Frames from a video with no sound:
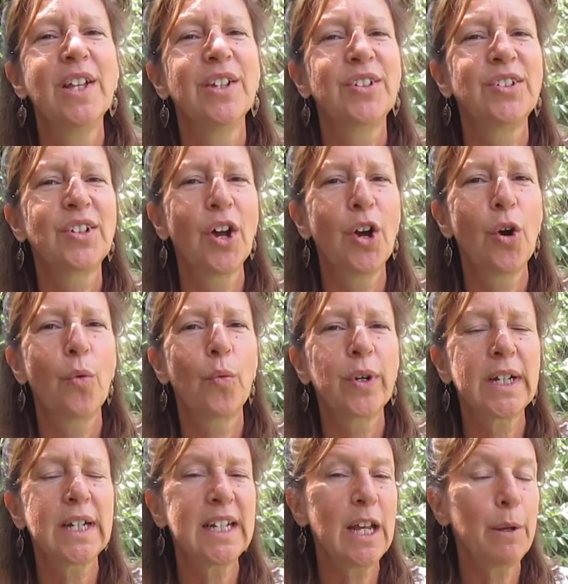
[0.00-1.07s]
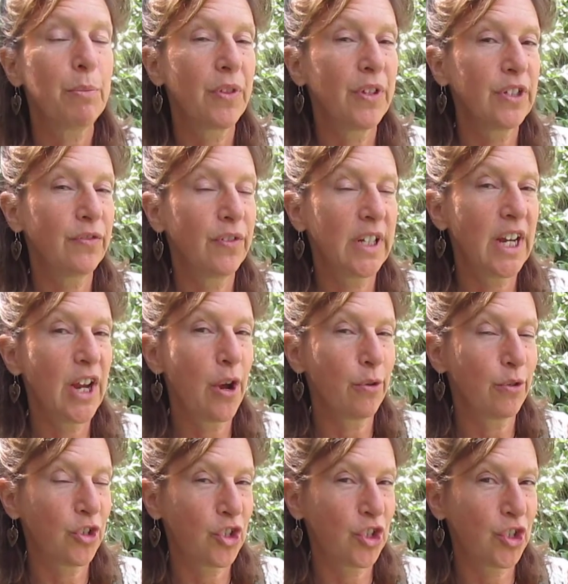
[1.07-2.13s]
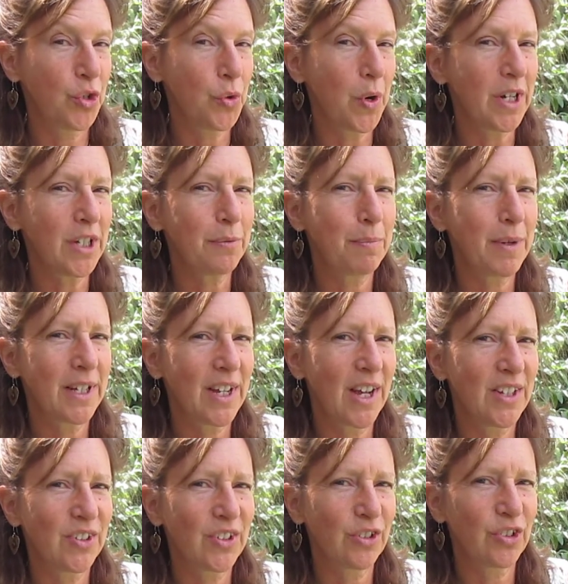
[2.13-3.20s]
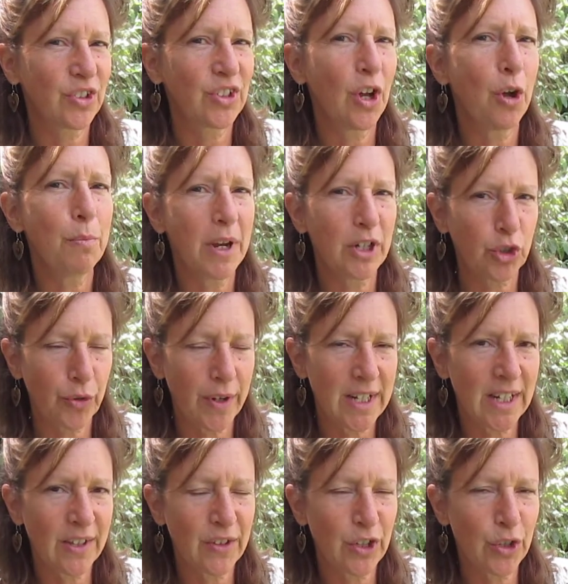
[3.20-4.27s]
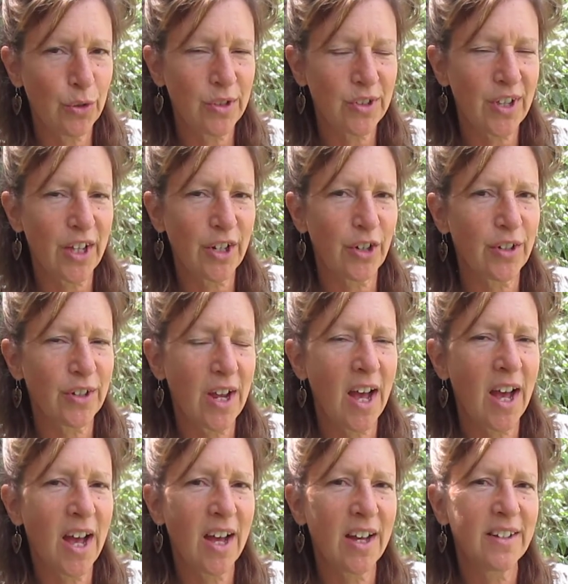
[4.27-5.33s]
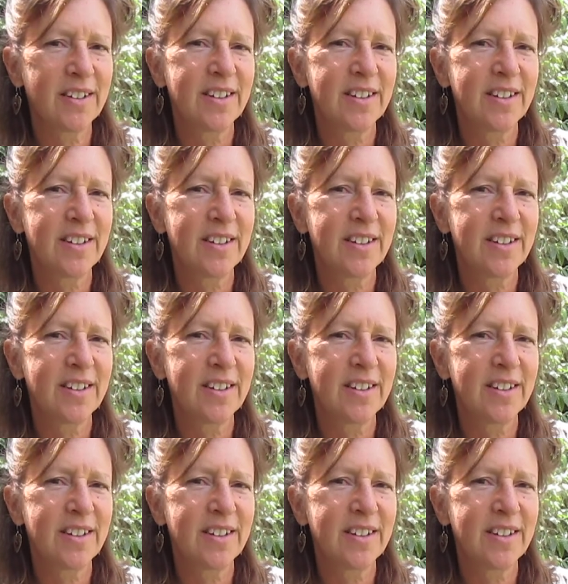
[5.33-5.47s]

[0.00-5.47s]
So we're going to keep this video short because there's so much written in the newsletter